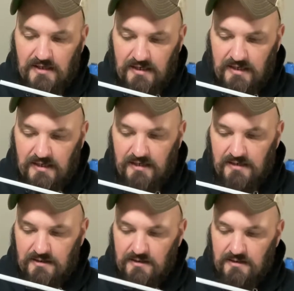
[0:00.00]

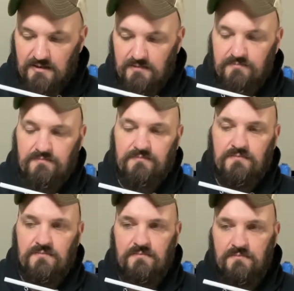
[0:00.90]
And
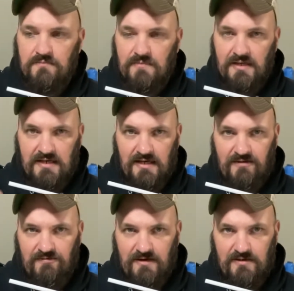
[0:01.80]
I kind
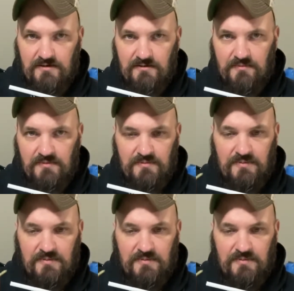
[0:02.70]
of figured,